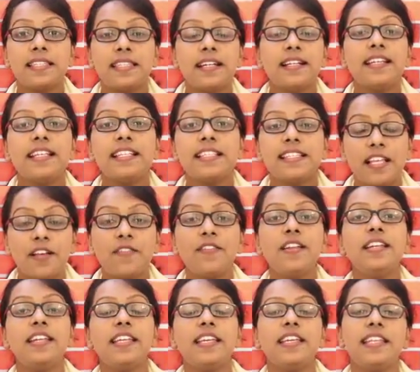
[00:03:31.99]

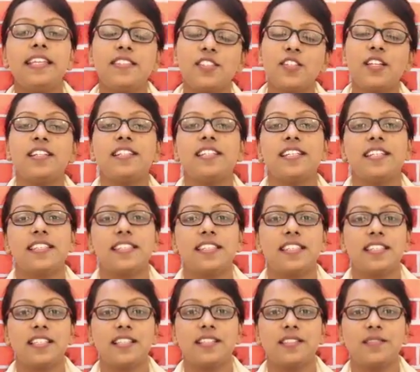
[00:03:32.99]
37 degrees Celsius.